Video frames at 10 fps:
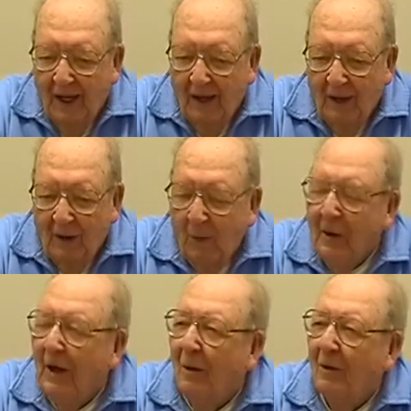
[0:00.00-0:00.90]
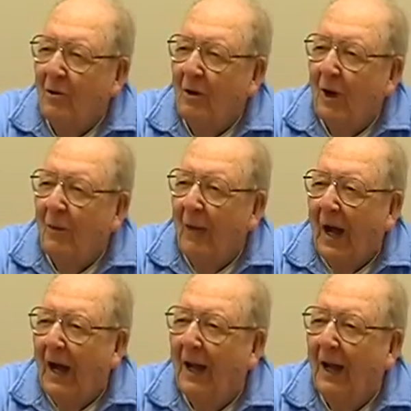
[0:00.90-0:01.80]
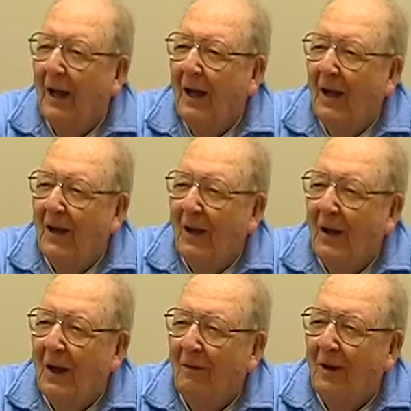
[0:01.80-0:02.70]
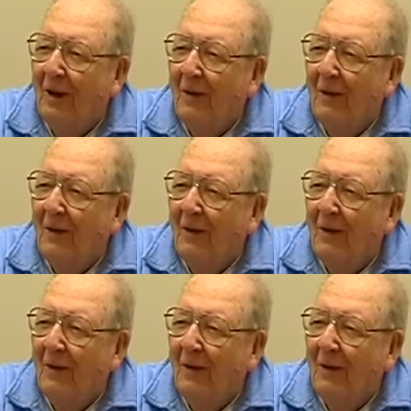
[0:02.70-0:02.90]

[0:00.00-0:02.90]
You become a shellback in the Navy.